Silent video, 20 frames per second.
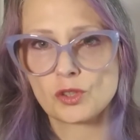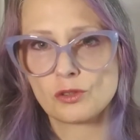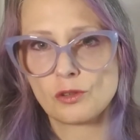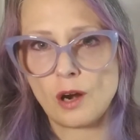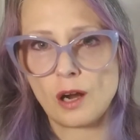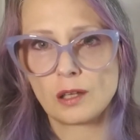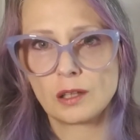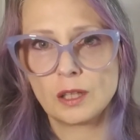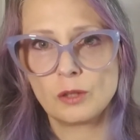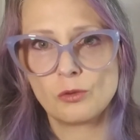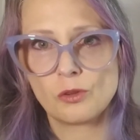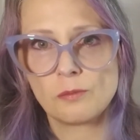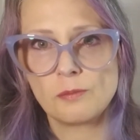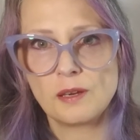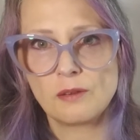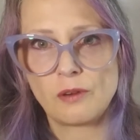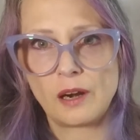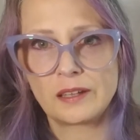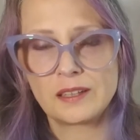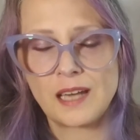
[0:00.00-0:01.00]
strongly with
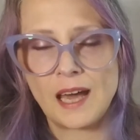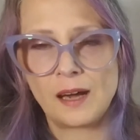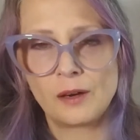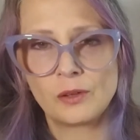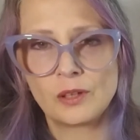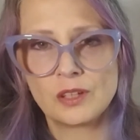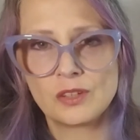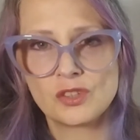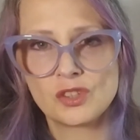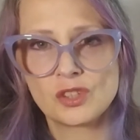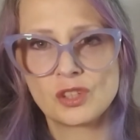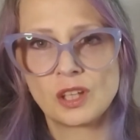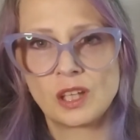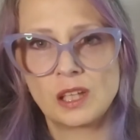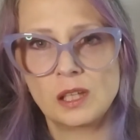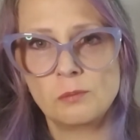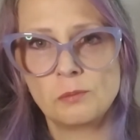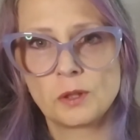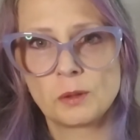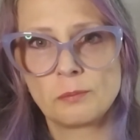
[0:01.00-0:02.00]
me right now is to
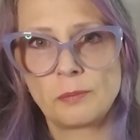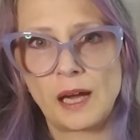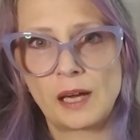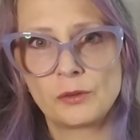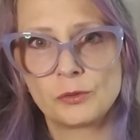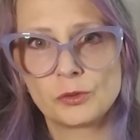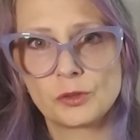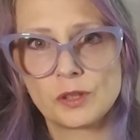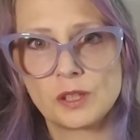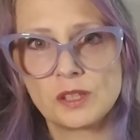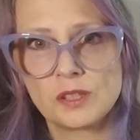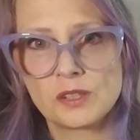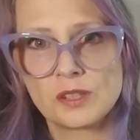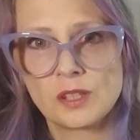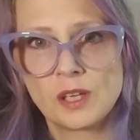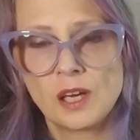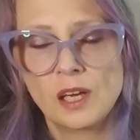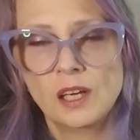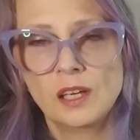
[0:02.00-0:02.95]
keep your boundaries.